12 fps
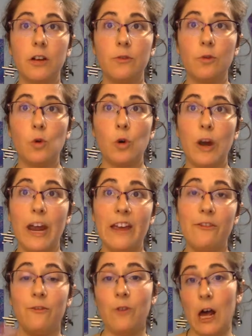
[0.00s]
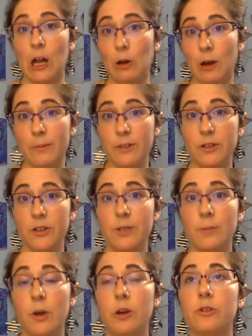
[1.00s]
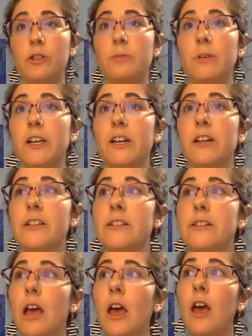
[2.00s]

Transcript: for a follow-up to this post because,